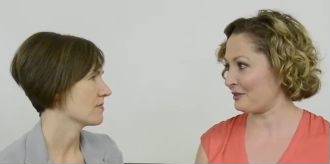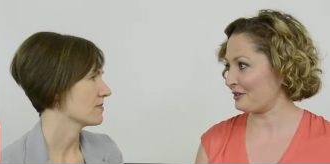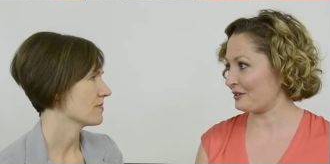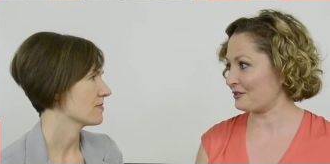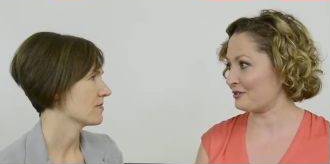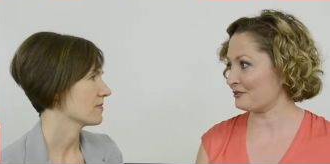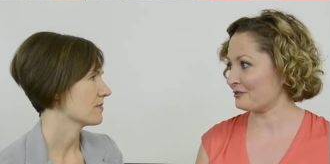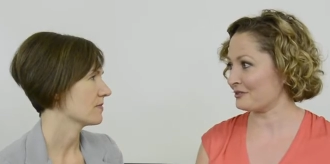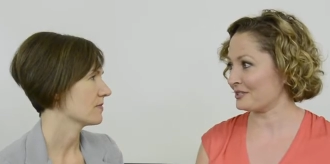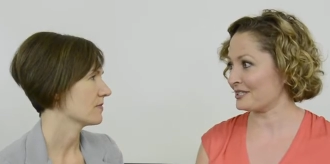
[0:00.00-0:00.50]

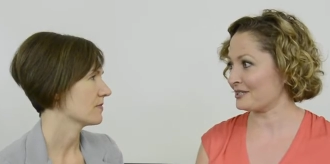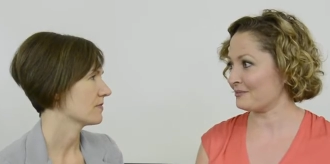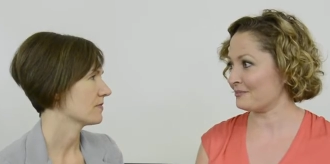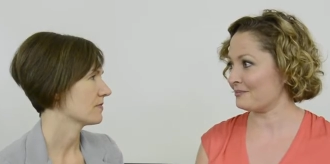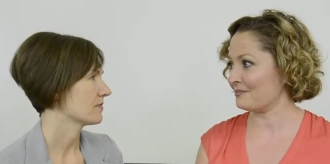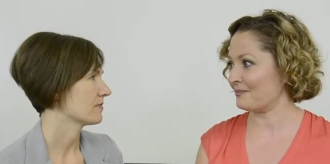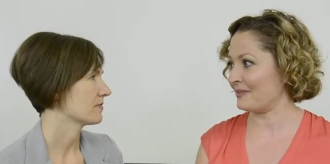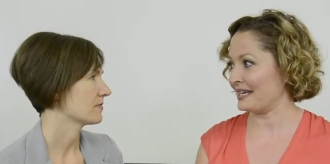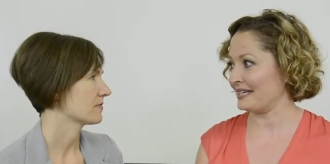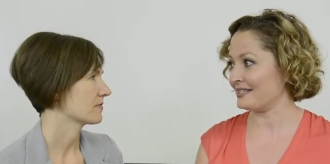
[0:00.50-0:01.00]
Speaker 1: that caused
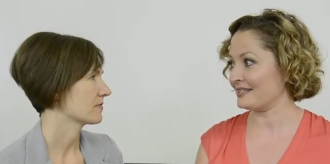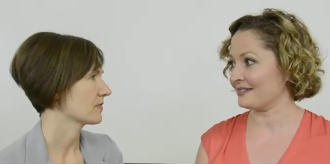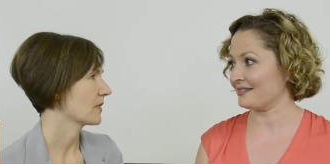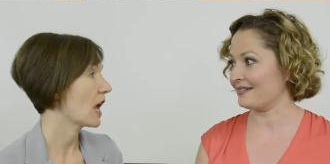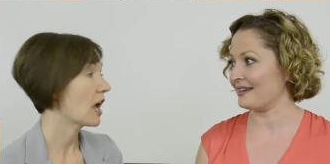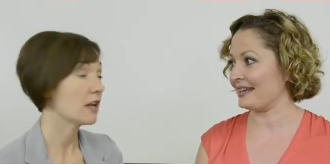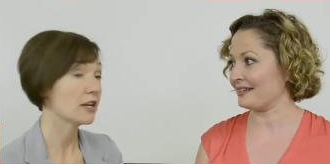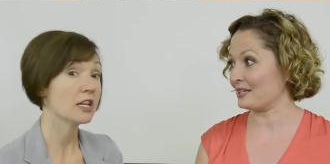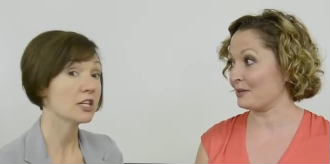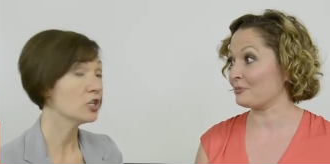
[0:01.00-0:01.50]
me to
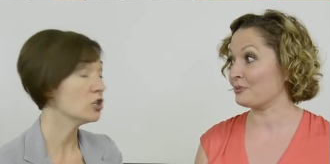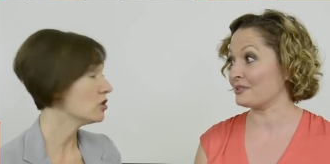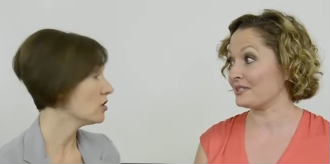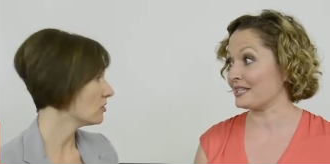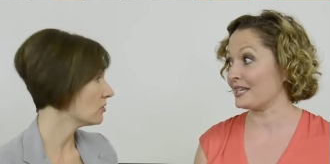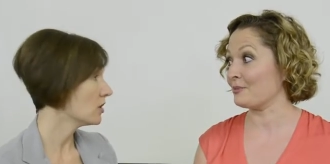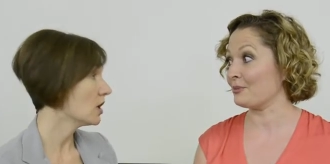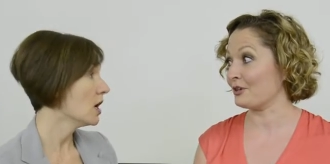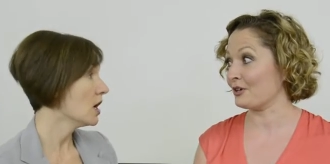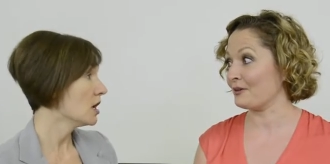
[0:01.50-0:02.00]
and end up you
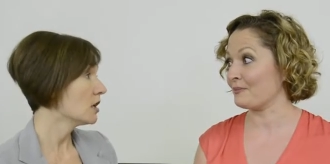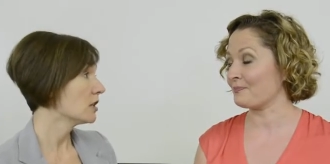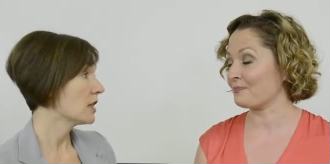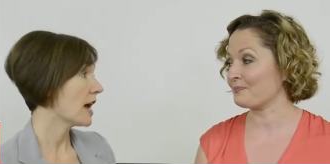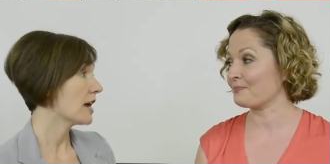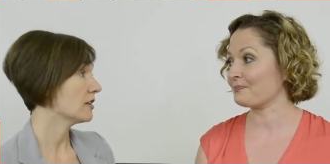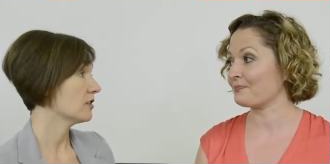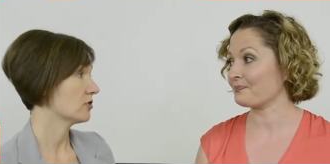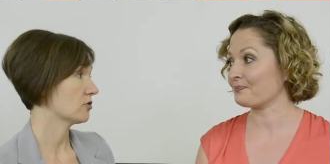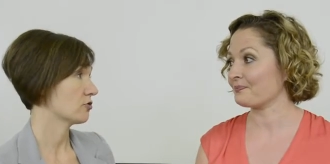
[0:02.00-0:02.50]
know, SIBO.
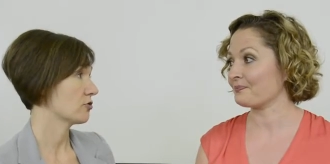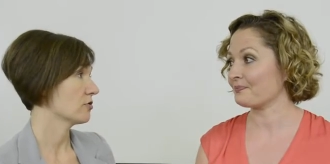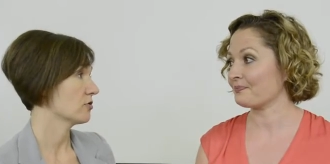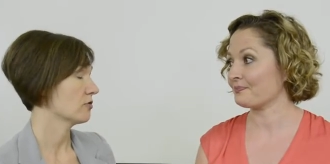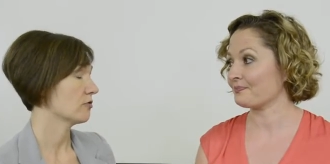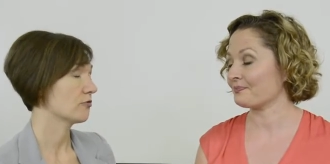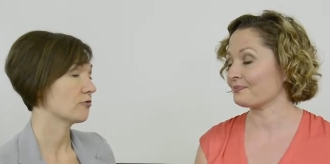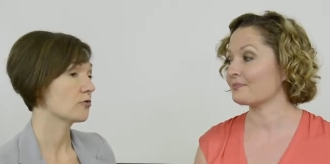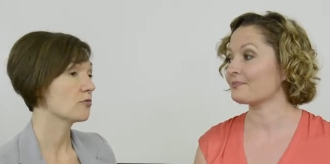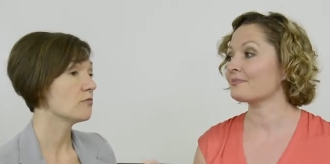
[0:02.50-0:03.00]
Speaker 2: That is
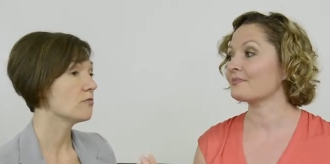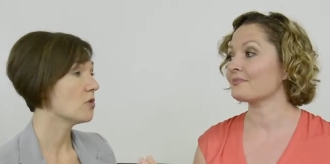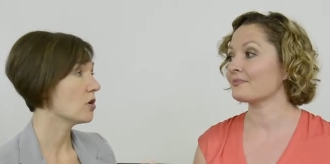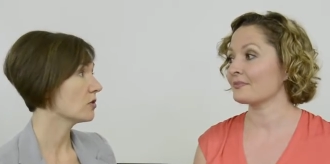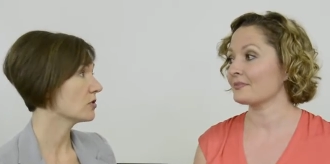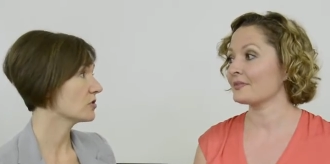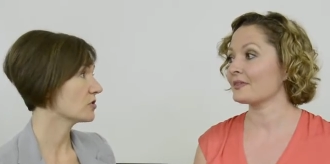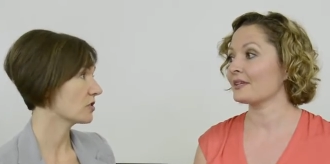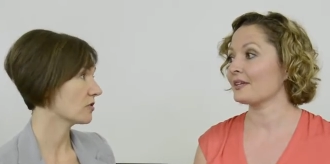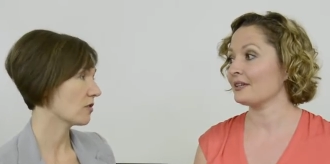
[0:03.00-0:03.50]
true for
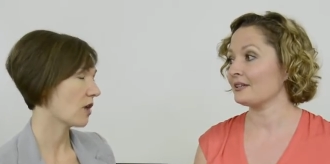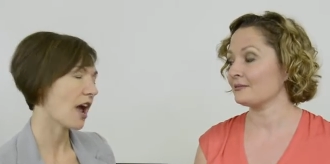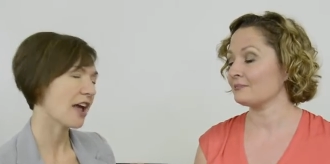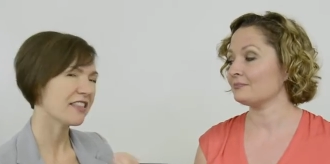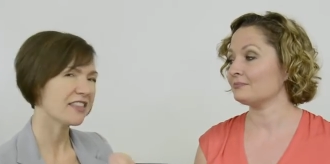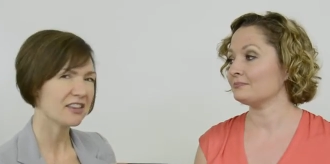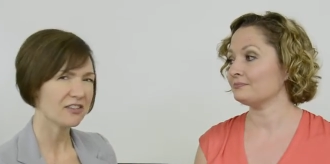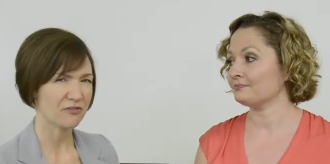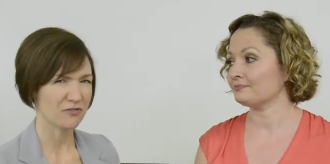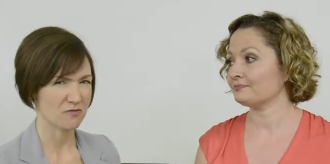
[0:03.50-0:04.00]
most.
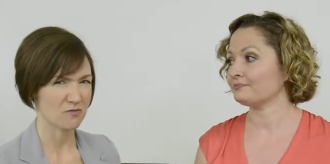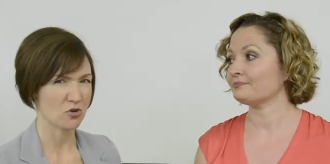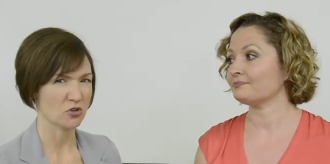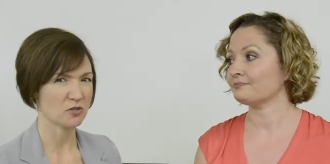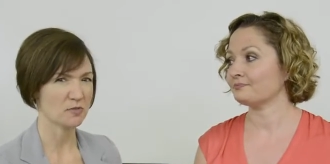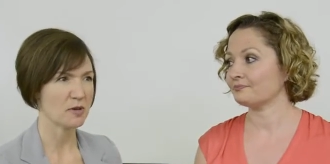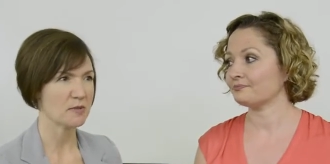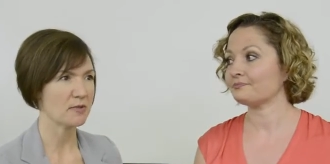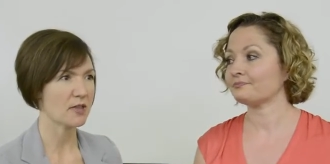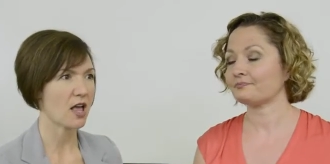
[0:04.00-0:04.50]
I think for
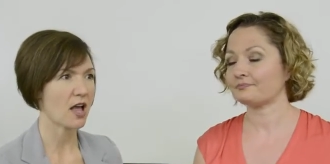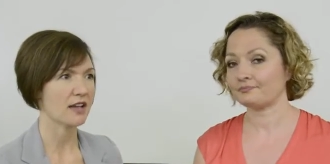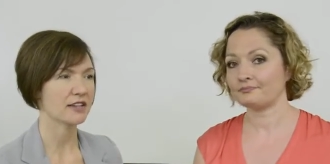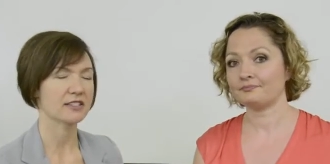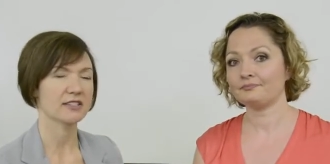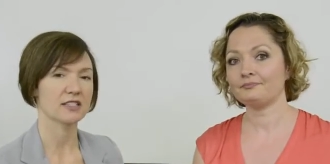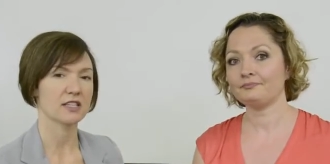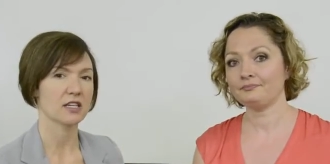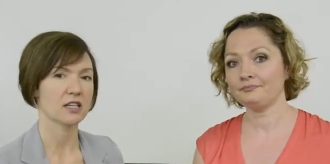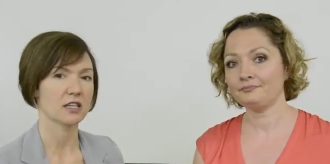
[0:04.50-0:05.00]
most people I
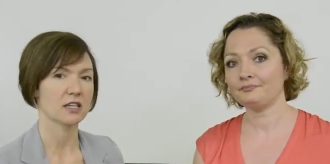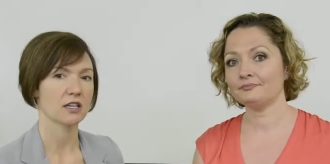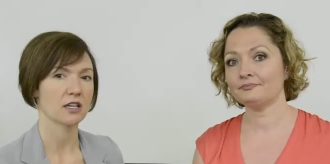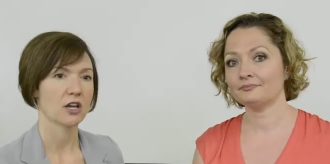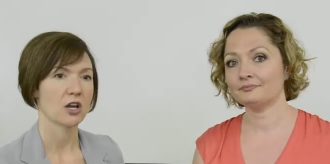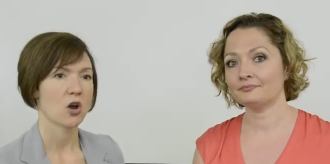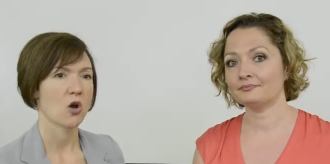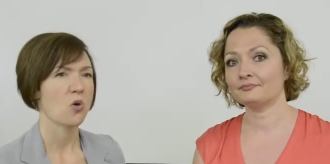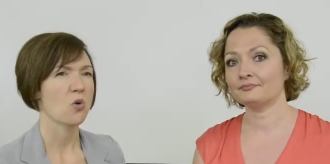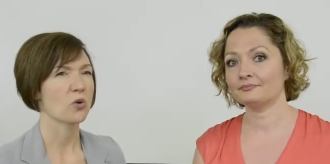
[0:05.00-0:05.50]
see,
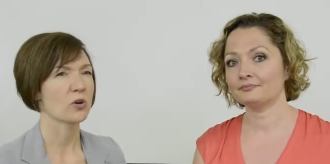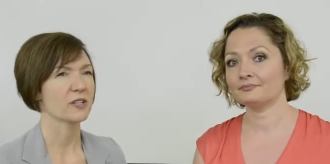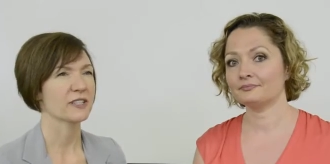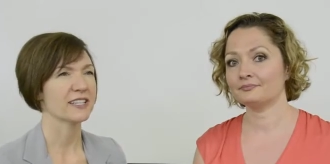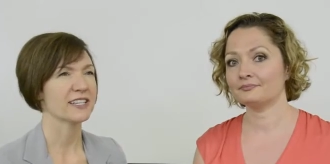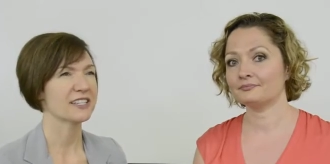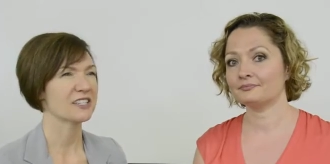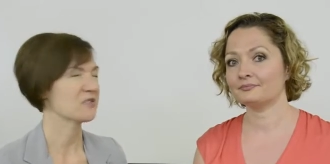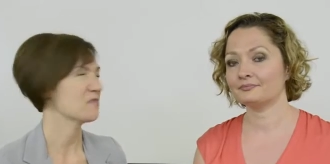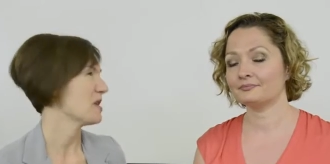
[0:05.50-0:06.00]
or
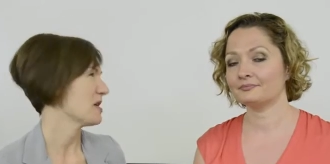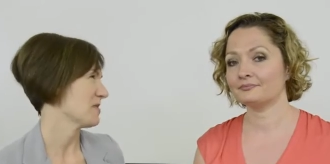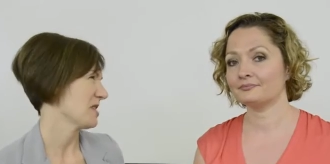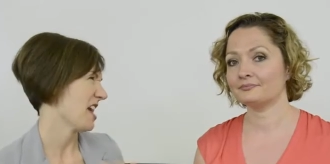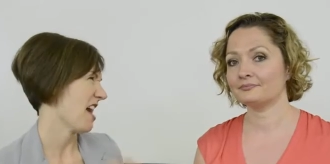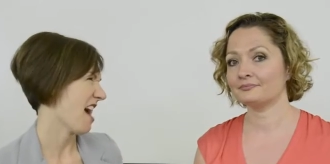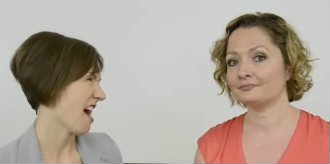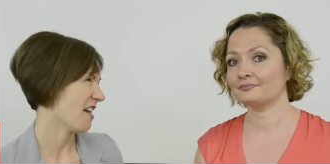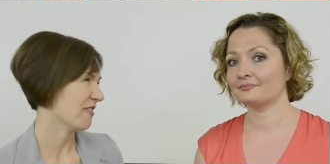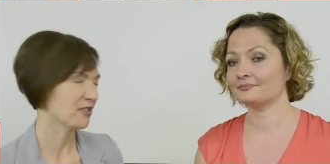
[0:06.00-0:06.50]
at least
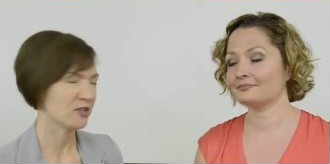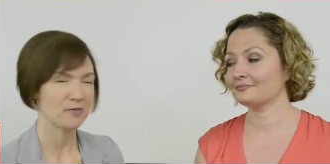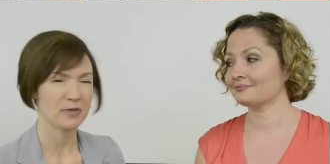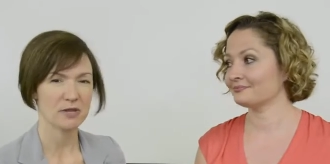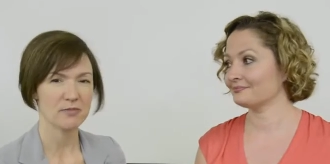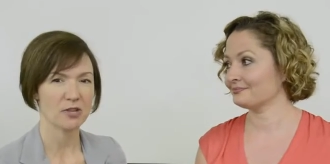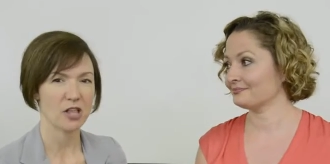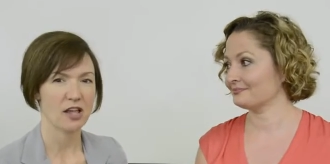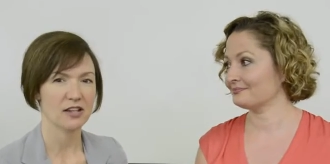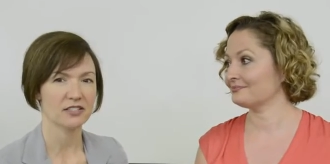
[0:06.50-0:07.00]
maybe half the
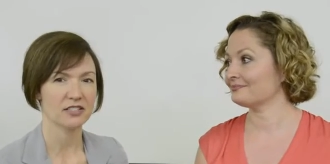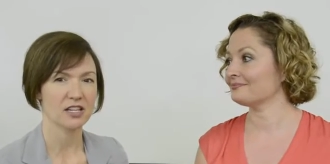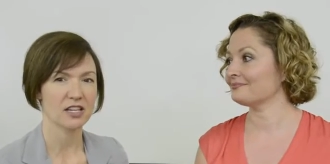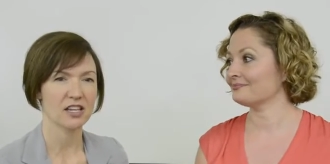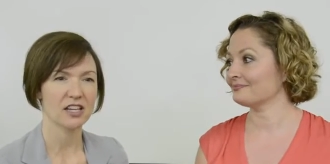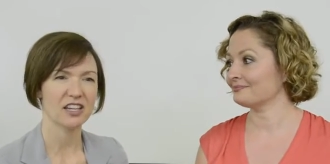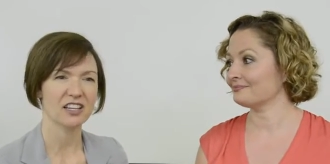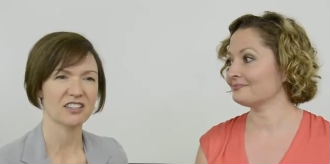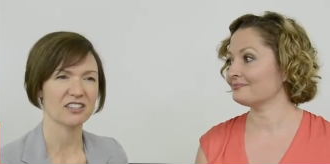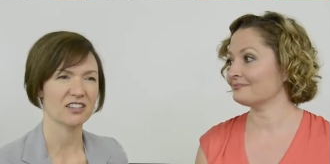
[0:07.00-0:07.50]
people I
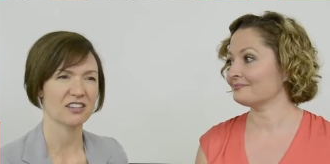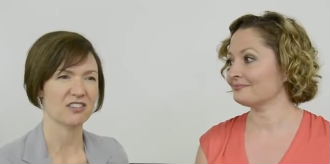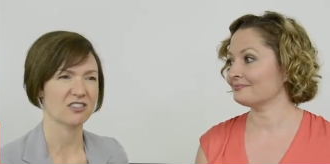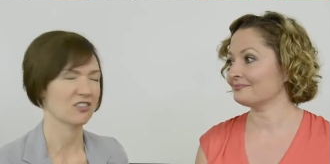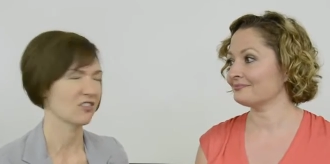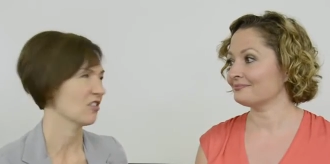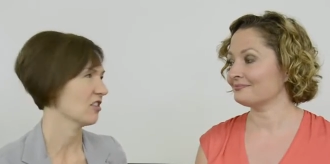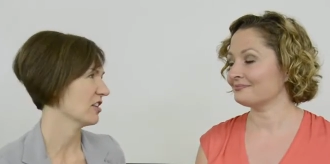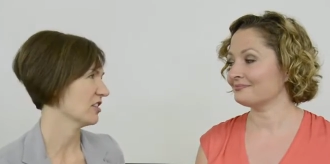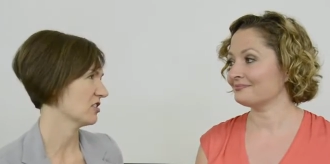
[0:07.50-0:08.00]
see, it's a
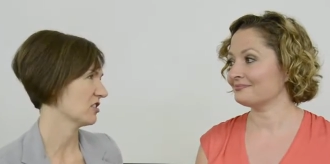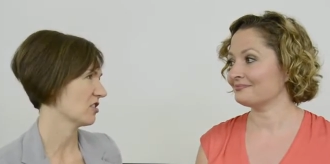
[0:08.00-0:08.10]
it's